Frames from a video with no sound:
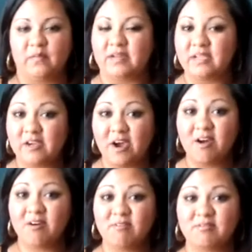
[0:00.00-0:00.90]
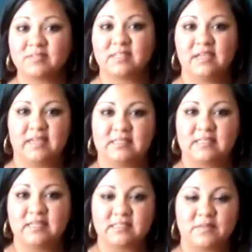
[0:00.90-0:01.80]
When he goes and
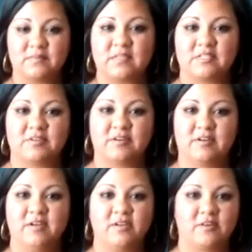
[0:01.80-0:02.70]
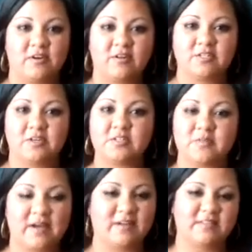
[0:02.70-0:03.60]
says something to her, the girl turns
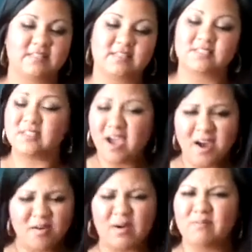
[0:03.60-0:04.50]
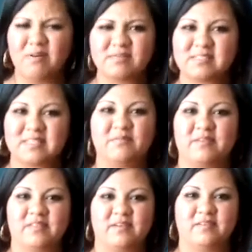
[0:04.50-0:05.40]
around and says, "No, I won't sleep
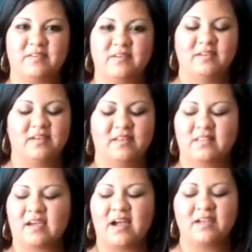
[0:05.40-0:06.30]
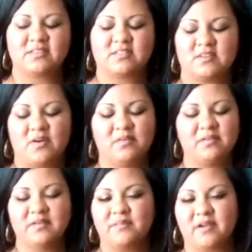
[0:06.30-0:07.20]
with you." The guy is
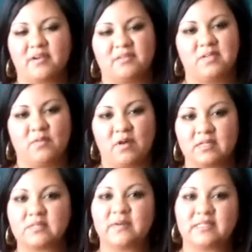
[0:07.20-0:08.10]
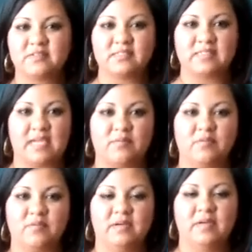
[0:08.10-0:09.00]
totally embarrassed. He walks away to his
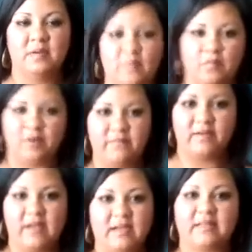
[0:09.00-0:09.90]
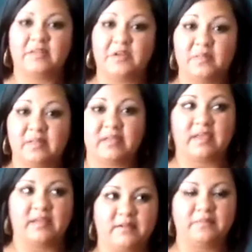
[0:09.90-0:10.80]
table, mortified and
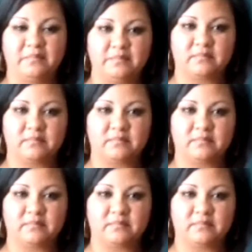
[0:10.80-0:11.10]
humiliated.